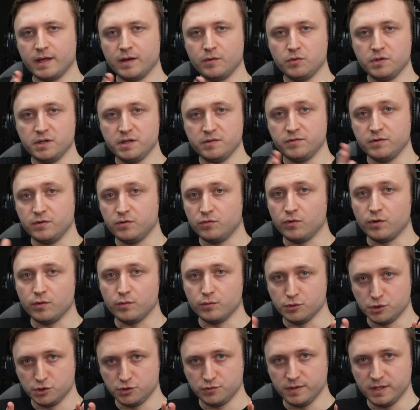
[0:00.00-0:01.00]
that will either grow or
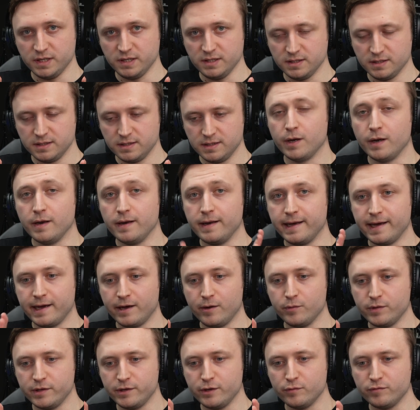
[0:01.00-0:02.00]
shrink. But
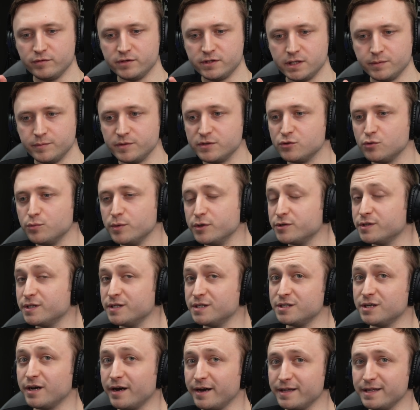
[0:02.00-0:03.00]
now the overtime has almost
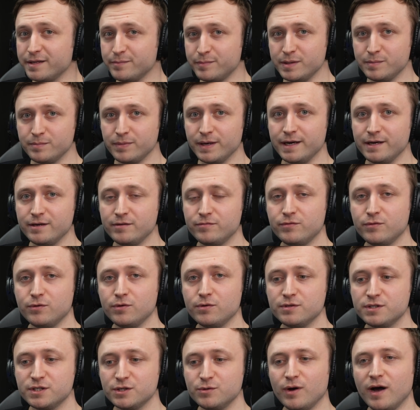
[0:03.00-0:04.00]
entirely been paid
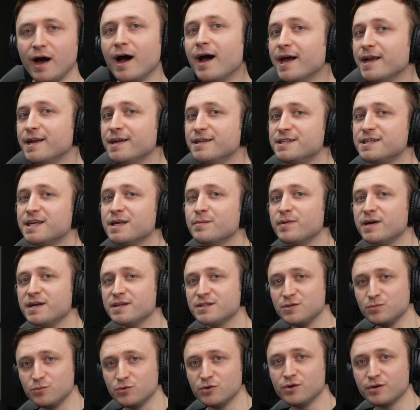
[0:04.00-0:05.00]
for, so I need to get back
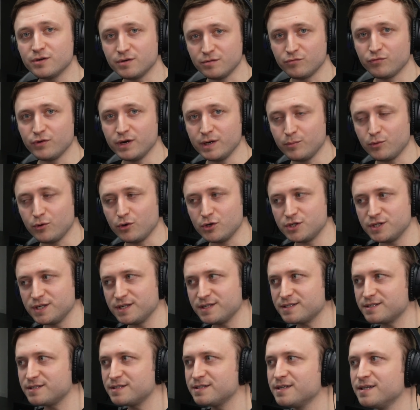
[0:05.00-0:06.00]
to work on free
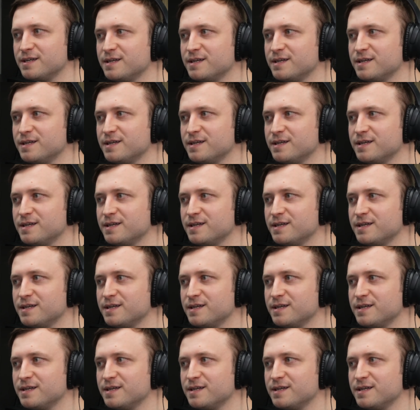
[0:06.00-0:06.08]
projects.